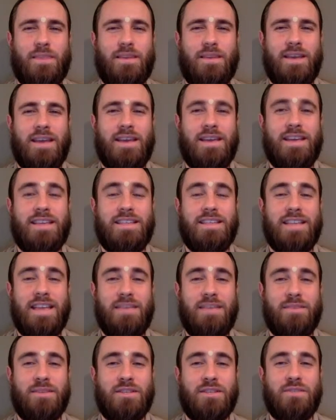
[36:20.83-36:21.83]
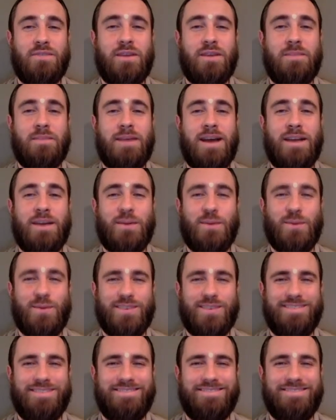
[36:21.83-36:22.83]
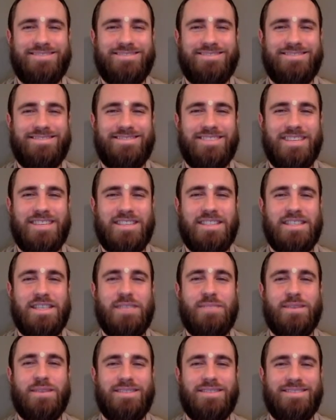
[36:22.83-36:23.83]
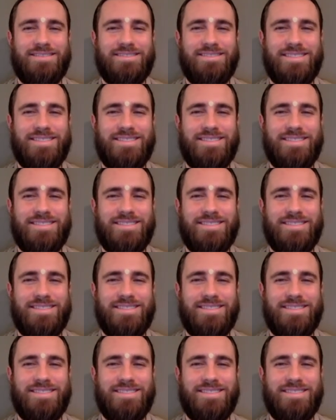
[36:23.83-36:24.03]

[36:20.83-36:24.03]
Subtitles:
And his name was Swarbhanu, this demon.